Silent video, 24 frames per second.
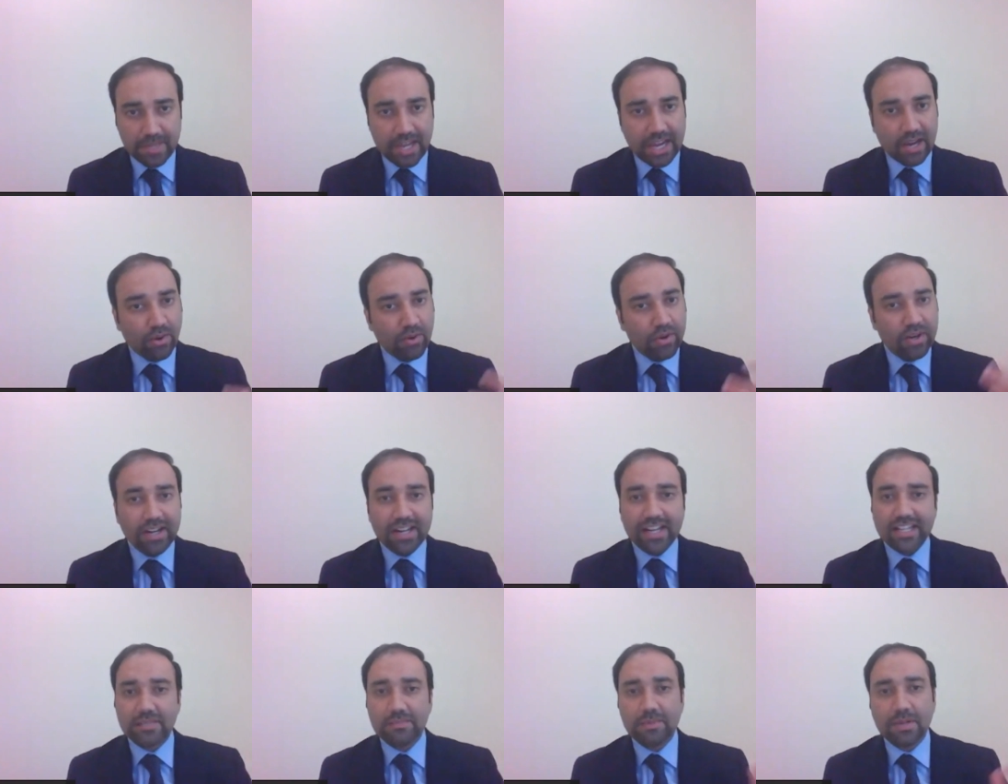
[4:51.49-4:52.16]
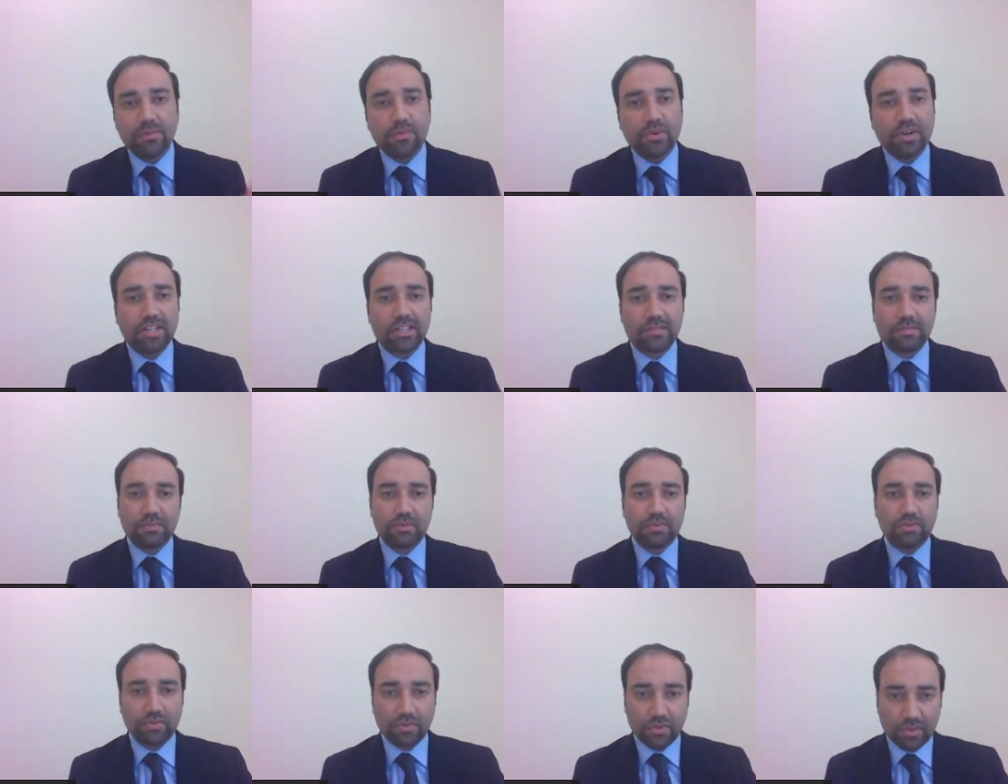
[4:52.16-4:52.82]
I already explained what is
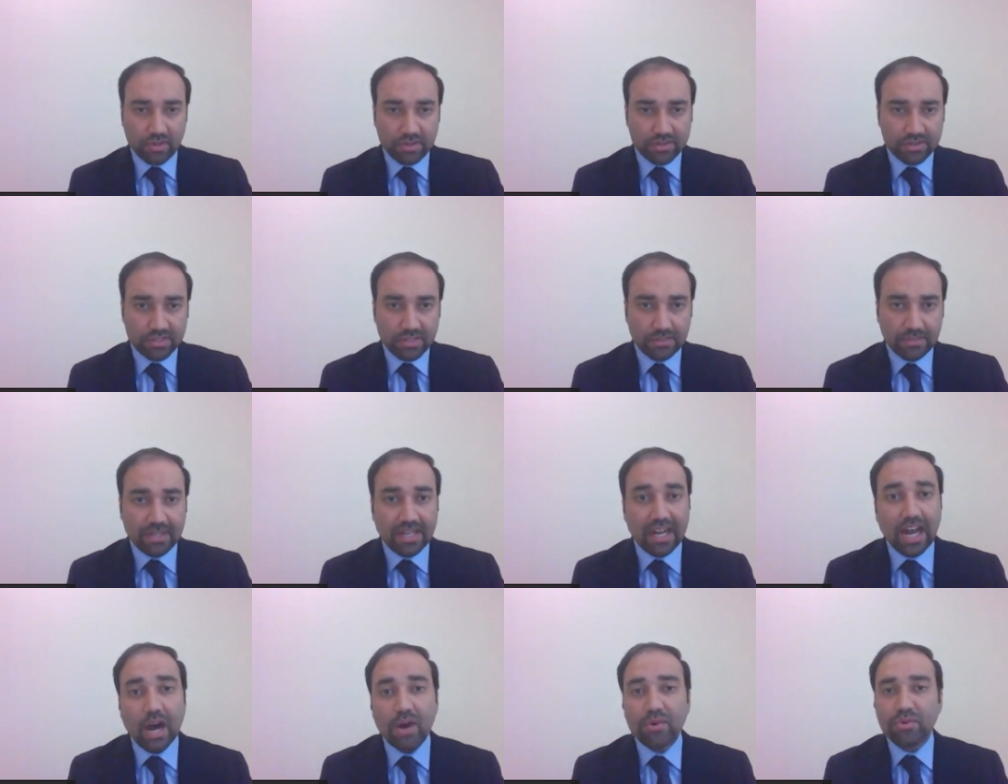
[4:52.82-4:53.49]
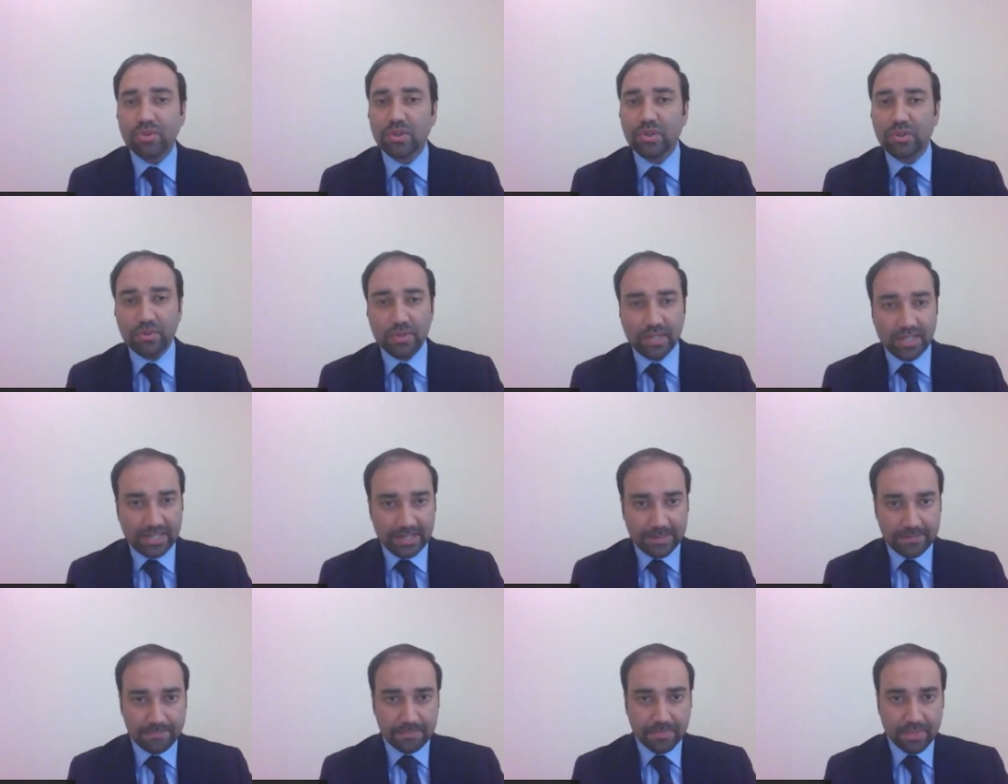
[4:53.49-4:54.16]
proof of concept and how to do
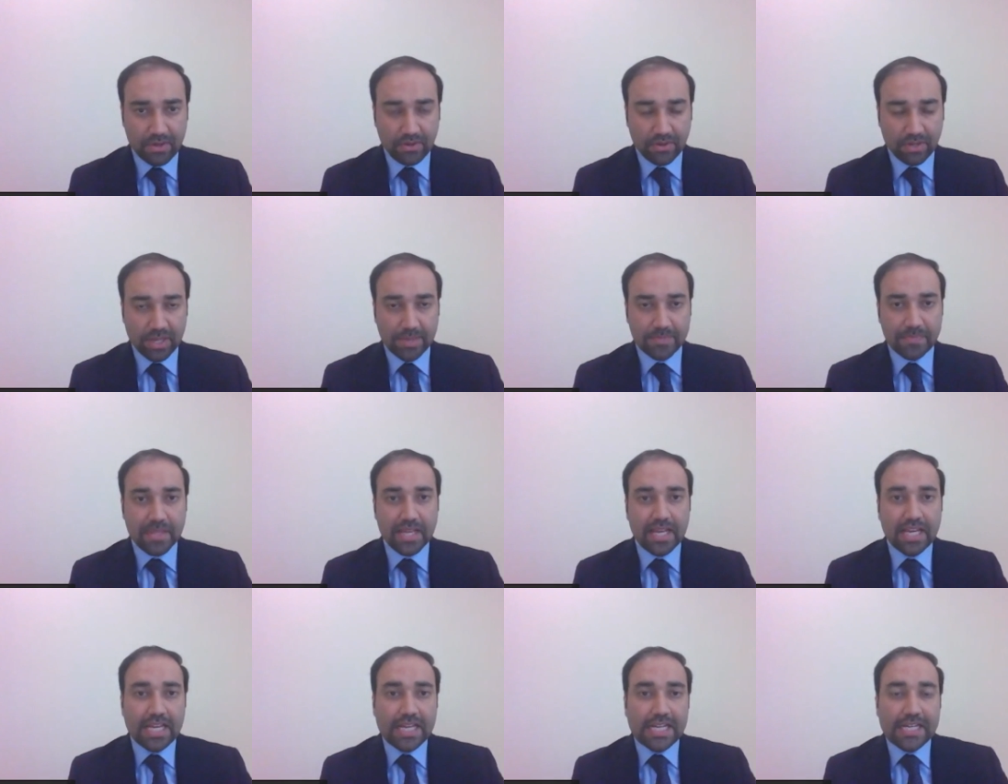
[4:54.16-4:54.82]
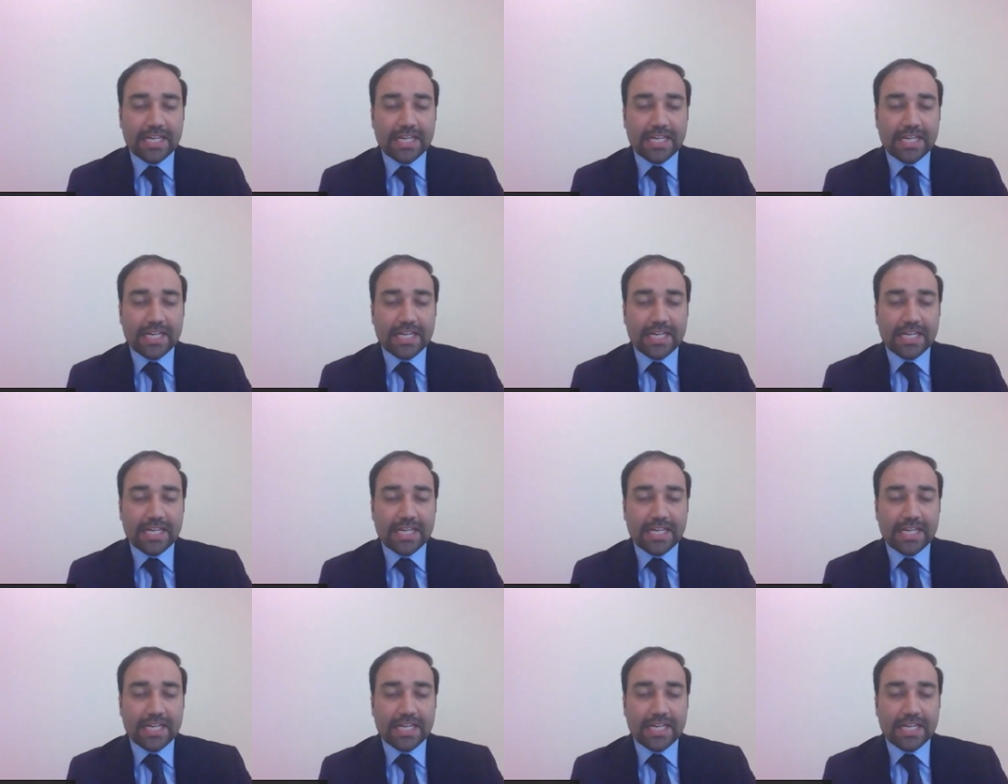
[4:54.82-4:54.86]
it. Yes. Okay.